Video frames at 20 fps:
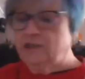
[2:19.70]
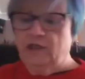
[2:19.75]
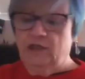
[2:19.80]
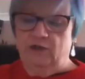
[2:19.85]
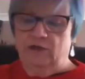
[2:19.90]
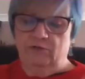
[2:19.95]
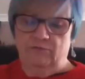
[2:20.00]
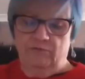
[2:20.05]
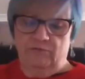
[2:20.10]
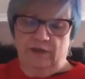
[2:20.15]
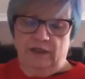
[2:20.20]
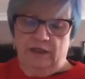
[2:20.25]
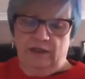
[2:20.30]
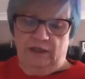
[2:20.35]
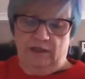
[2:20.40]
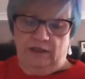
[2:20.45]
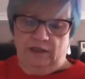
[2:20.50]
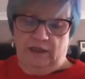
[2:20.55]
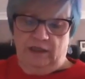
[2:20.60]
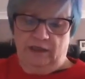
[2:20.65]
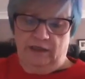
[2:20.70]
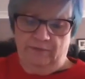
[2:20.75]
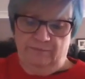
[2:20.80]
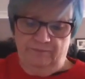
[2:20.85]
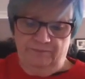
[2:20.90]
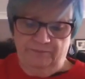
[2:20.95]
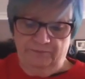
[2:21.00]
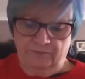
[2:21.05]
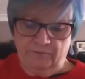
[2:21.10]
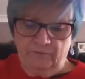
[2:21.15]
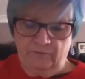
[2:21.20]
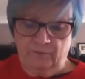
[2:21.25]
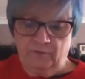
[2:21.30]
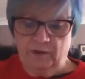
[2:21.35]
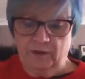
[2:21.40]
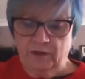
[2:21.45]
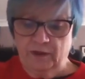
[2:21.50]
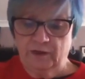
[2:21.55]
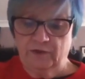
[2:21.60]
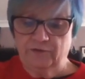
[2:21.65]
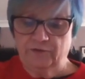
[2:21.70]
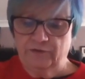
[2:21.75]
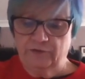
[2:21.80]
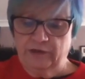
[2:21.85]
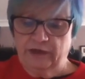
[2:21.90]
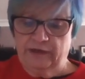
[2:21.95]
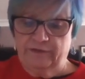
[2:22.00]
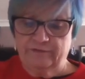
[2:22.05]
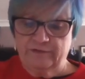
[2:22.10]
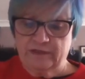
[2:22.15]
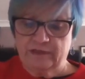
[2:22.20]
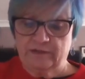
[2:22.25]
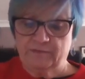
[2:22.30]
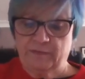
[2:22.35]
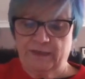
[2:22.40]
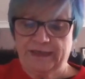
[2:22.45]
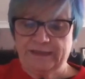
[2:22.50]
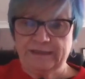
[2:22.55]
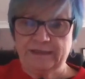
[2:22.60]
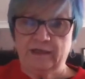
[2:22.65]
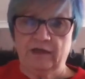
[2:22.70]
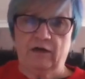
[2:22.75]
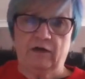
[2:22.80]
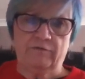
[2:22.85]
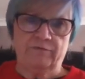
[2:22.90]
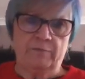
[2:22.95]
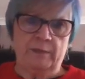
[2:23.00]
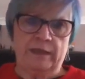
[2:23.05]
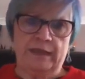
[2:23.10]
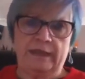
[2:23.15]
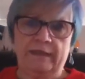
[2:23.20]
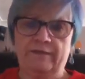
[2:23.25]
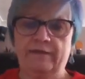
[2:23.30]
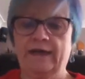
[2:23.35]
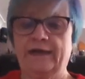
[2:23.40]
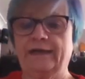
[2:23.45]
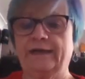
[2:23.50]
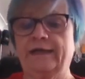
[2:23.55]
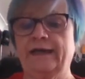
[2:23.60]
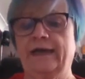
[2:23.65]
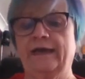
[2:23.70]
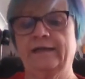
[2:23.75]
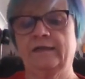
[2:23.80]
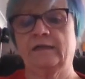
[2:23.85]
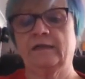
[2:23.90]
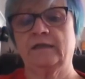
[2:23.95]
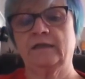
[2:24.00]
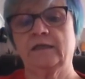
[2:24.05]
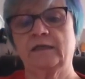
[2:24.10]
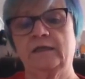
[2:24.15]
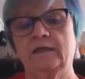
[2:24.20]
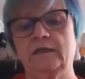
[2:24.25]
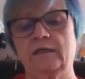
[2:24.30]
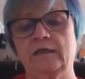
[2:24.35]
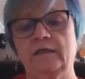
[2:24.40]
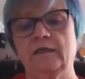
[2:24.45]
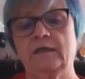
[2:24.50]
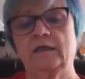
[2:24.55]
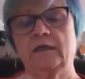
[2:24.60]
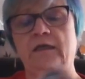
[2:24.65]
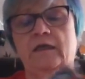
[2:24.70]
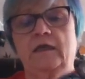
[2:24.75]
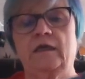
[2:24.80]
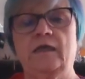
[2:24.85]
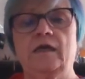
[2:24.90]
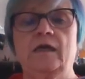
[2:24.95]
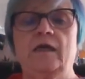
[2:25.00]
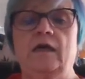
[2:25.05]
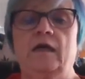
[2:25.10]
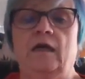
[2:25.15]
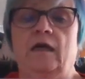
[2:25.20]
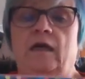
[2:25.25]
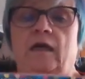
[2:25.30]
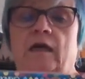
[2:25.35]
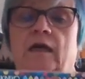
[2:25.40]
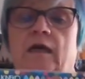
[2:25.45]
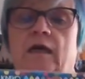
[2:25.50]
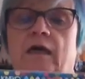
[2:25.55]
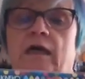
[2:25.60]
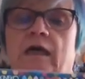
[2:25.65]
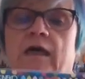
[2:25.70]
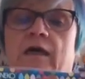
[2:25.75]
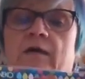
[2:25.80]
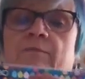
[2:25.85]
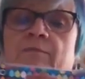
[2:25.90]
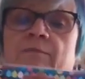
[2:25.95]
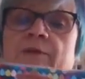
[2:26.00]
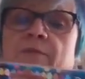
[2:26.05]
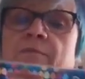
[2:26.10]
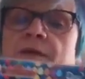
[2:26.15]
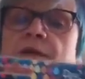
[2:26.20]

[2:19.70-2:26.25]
so that you don't have to spend a lot of money there and getting the